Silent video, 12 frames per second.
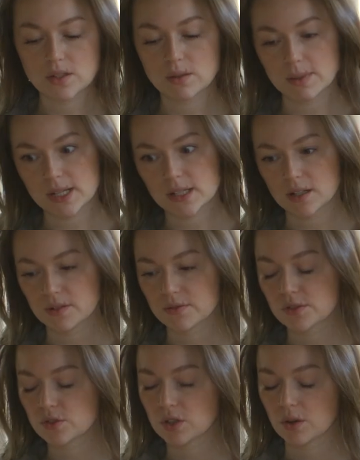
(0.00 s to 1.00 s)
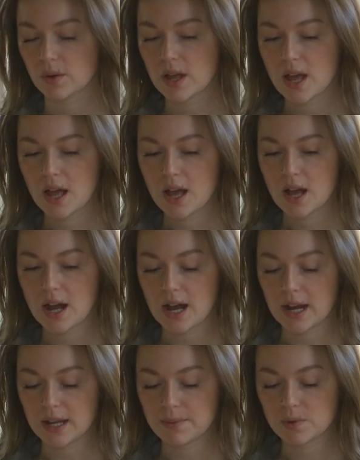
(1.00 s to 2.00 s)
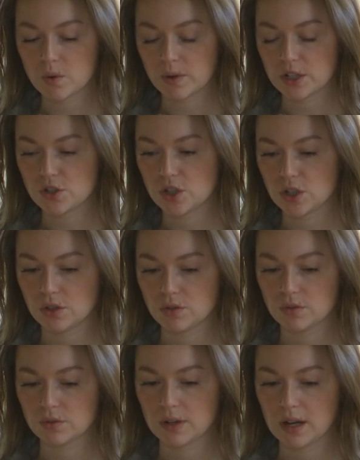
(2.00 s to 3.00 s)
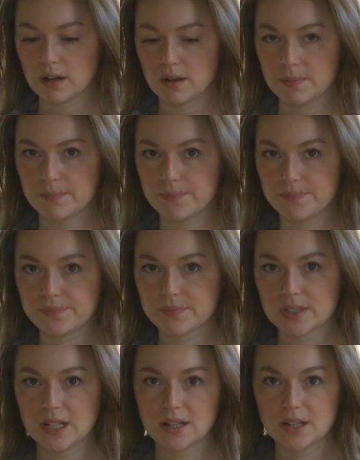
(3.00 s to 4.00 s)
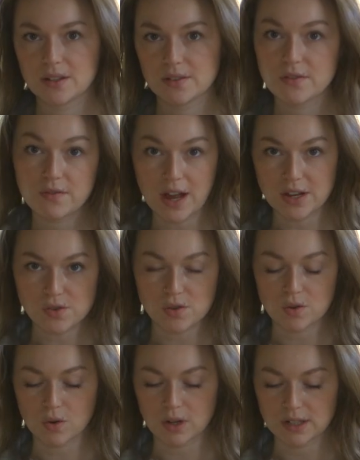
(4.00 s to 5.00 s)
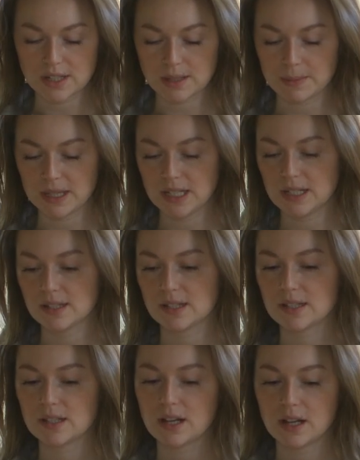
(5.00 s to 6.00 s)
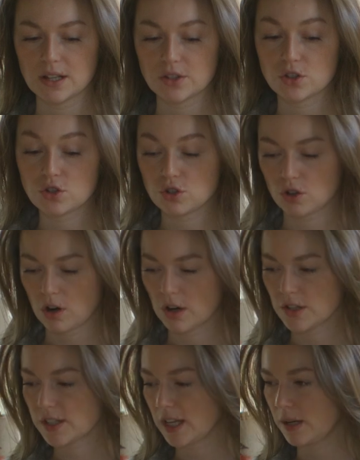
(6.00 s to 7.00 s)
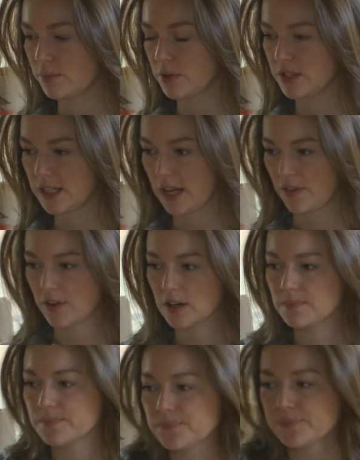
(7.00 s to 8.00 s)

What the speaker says: to myself. So I am going to fast record some of these stars getting put together.